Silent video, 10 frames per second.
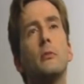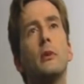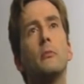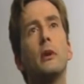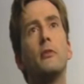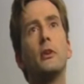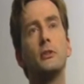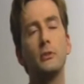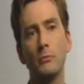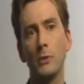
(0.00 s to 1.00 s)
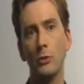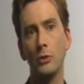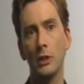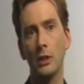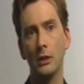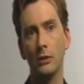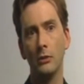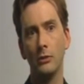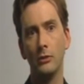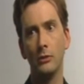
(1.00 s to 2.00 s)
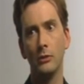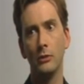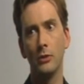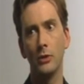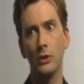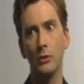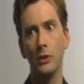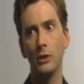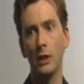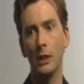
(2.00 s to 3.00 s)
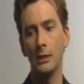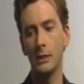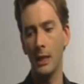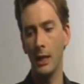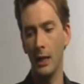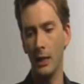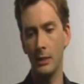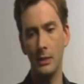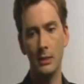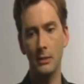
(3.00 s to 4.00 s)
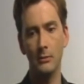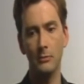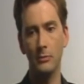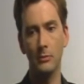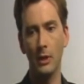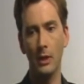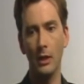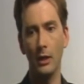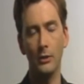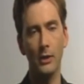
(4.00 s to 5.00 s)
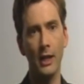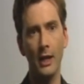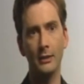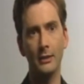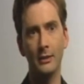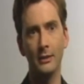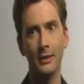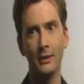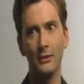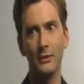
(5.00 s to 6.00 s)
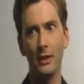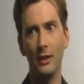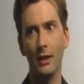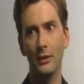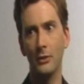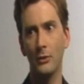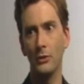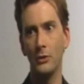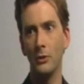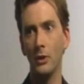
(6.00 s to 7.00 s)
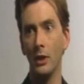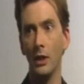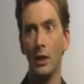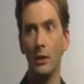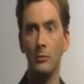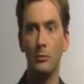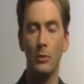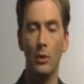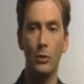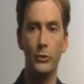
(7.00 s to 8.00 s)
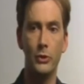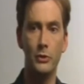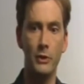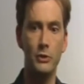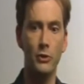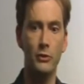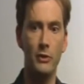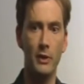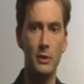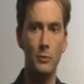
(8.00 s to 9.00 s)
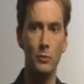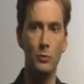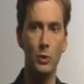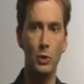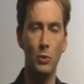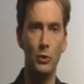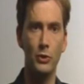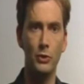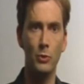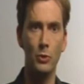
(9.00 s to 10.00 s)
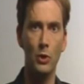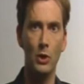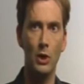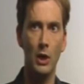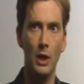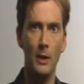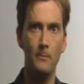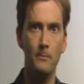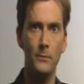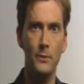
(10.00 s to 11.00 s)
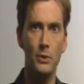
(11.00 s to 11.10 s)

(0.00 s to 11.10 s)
my first co-star on Doctor Who, and she's a great actor and has gone on to do all sorts of extraordinary things and will go on to do more. I'll